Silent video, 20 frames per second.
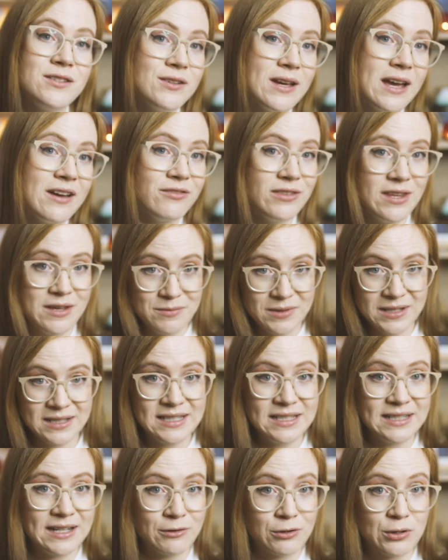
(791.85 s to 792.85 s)
to have them
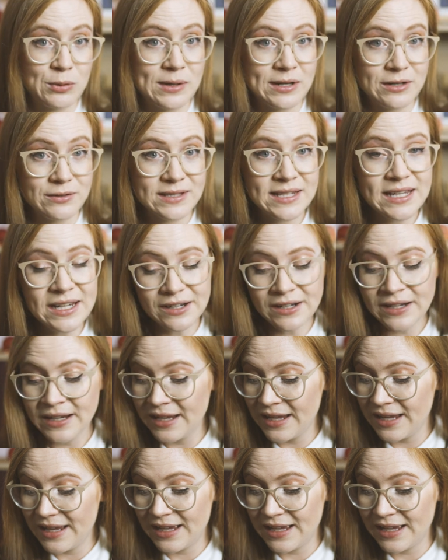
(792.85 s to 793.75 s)
clean our windows here.